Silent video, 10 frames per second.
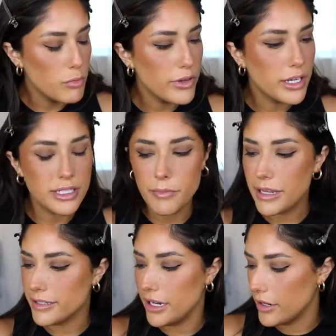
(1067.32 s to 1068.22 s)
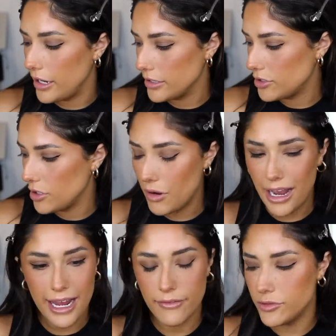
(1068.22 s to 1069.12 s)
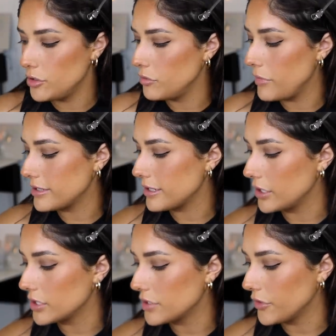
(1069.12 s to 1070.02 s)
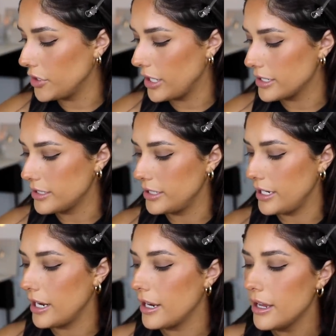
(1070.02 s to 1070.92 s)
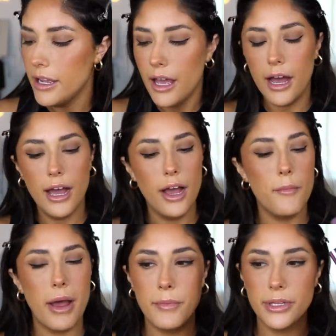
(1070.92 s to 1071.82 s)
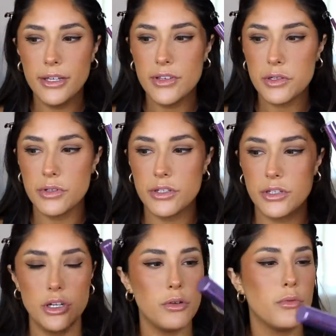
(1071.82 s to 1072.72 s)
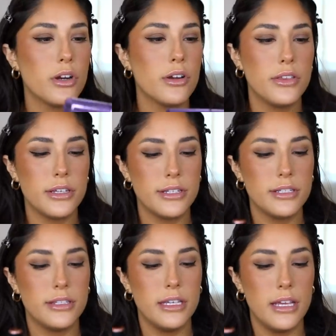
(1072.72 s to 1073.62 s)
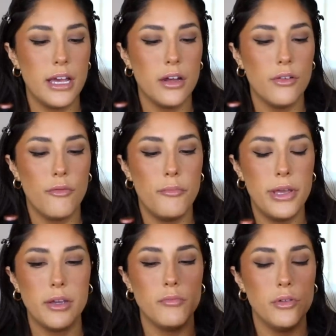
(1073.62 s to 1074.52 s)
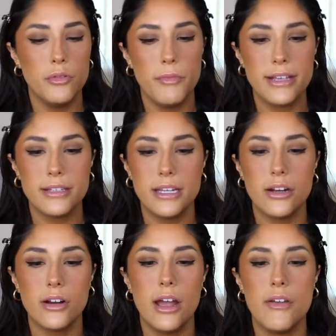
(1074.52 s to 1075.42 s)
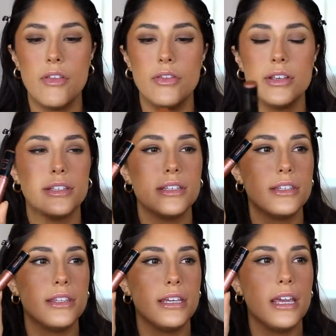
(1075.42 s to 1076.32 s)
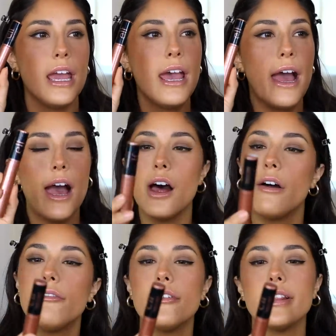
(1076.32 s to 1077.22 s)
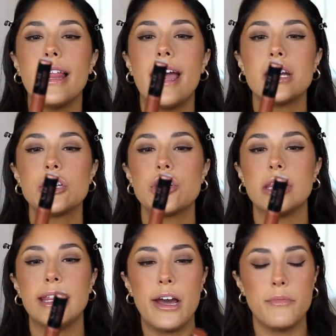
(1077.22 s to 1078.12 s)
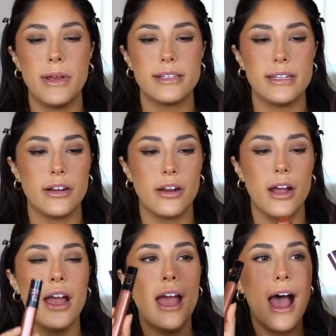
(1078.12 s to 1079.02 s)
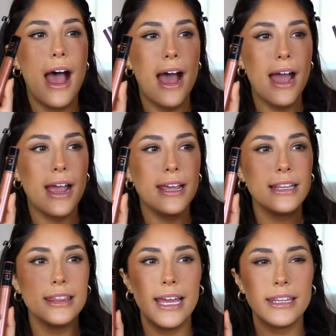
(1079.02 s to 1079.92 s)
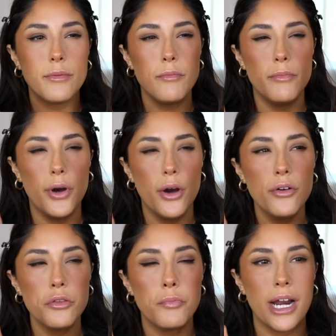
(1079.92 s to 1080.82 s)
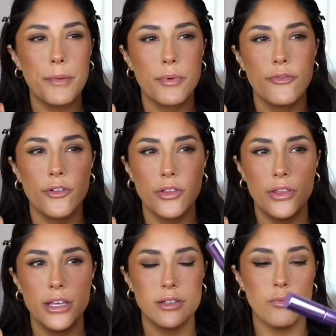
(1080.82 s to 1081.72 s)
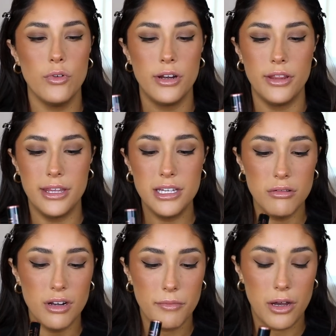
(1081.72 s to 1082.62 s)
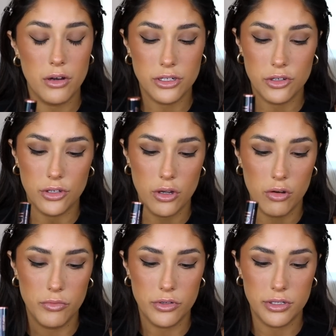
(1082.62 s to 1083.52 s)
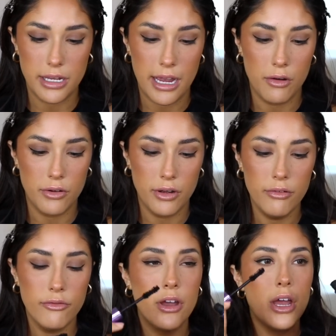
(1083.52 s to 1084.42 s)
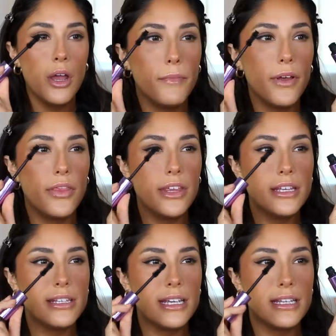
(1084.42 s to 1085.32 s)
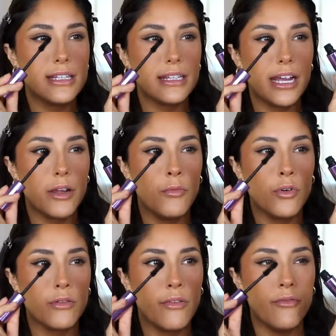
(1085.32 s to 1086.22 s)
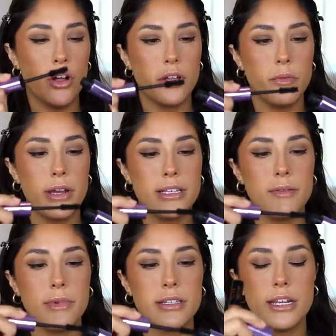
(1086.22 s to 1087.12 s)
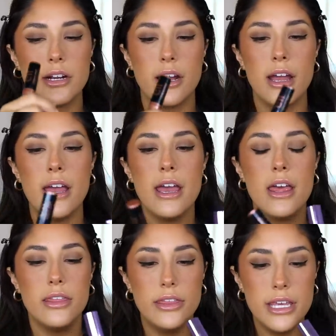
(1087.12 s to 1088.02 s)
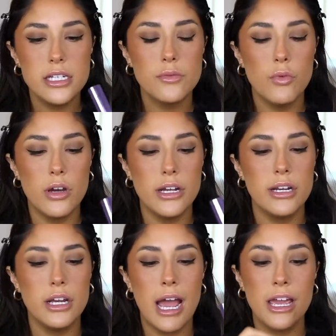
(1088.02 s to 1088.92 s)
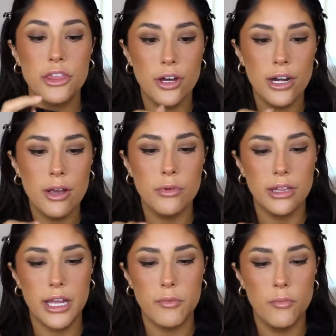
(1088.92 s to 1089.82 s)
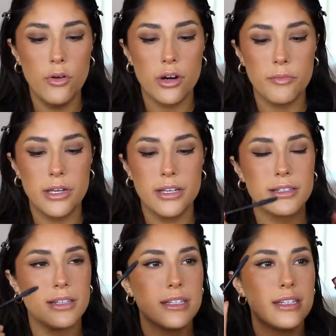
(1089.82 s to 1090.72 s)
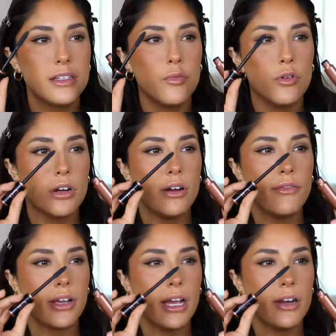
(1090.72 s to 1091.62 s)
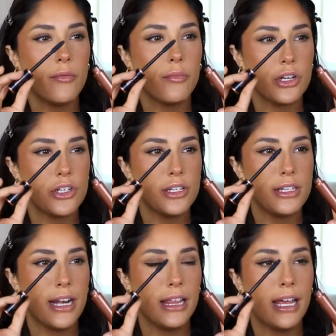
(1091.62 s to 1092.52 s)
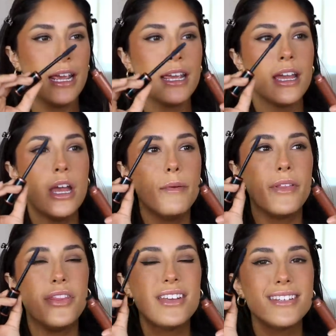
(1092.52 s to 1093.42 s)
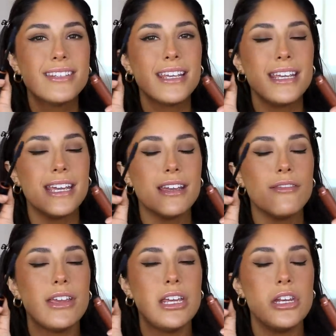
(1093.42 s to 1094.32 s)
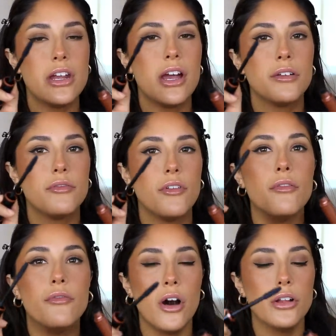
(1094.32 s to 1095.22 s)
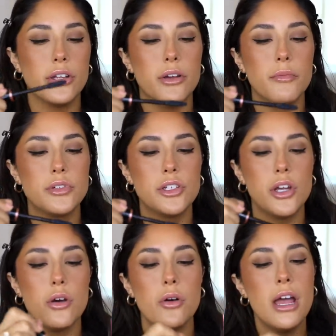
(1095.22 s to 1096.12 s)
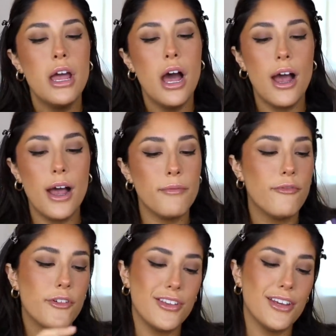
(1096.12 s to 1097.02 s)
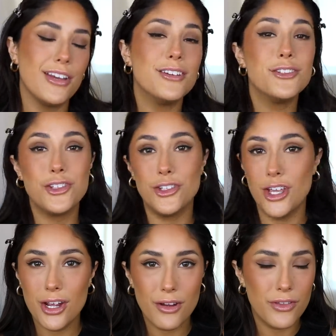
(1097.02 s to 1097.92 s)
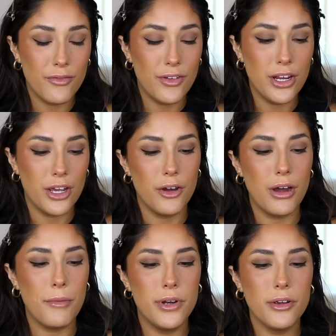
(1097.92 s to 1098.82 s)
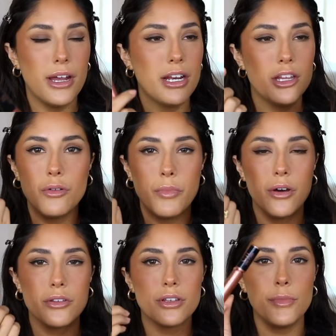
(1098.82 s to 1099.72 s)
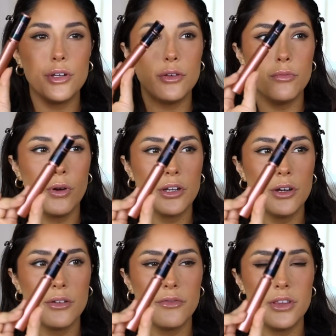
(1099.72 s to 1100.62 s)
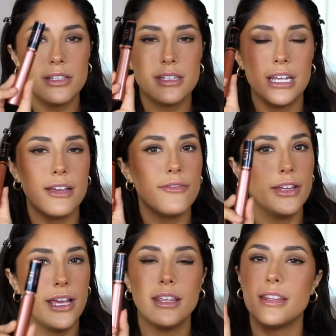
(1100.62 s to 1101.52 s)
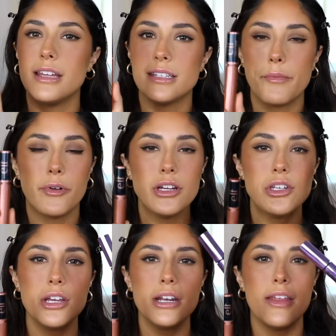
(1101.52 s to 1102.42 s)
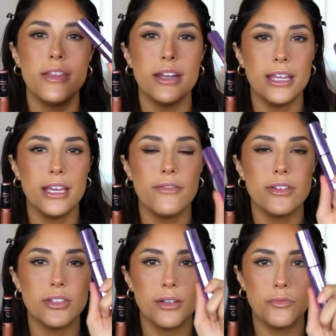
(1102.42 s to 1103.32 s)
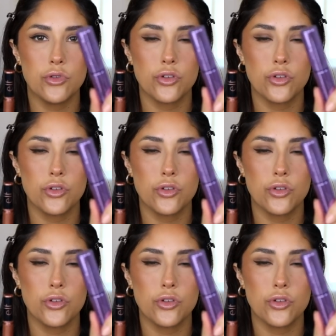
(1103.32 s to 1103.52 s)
moving on to mascara. So I have two mascaras for you guys today. Um, I believe this one's newer. This is the e.l.f. Big Mood Mascara, and then this is the e.l.f. Lash Loud Mascara. I like them both, but I prefer this one. This one I'm actually almost out of, but this is like more of a volumizing mascara. This one I thought I would like more because this is more of the kind of brushes that I like, but this doesn't give enough volume. So um, for the sake of the video, I'm gonna go ahead and do both. So I'm gonna do one coat of this to give length and separation and then give some